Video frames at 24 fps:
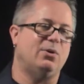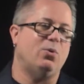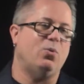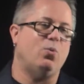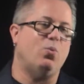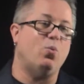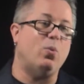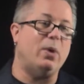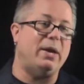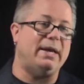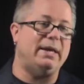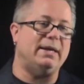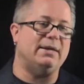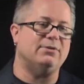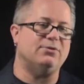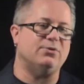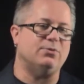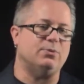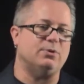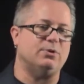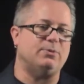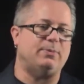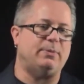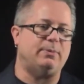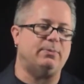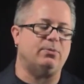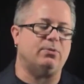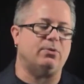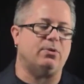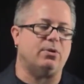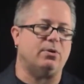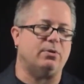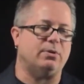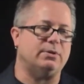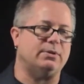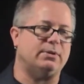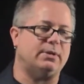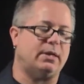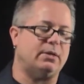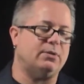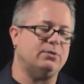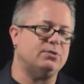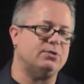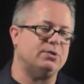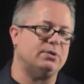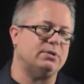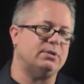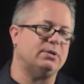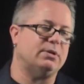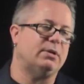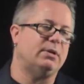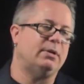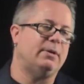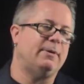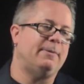ways in which people are intelligent,